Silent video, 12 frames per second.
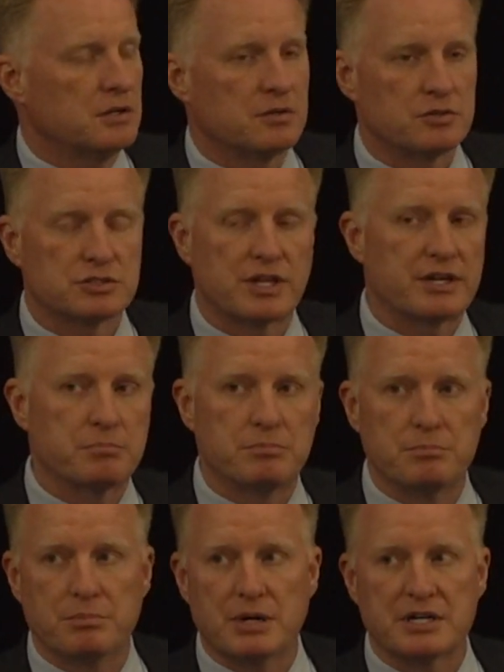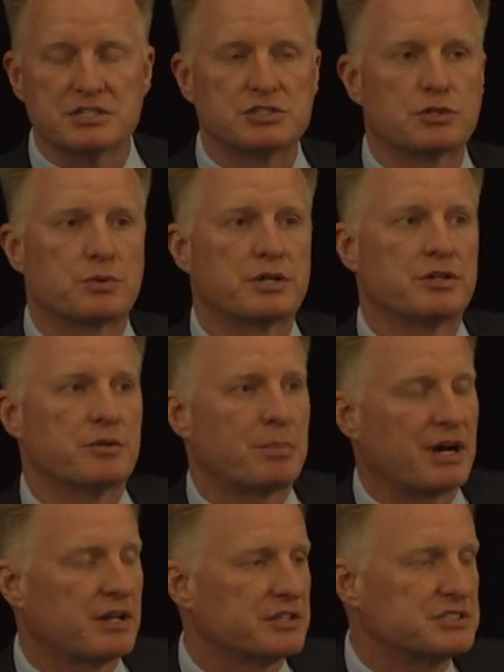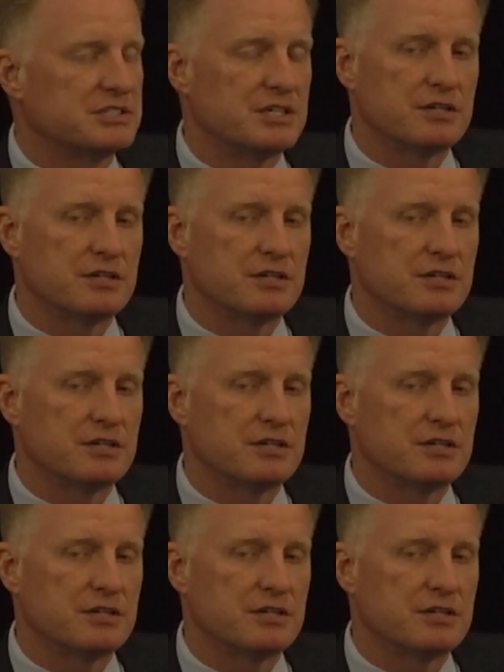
there's a lot of buzz around the policy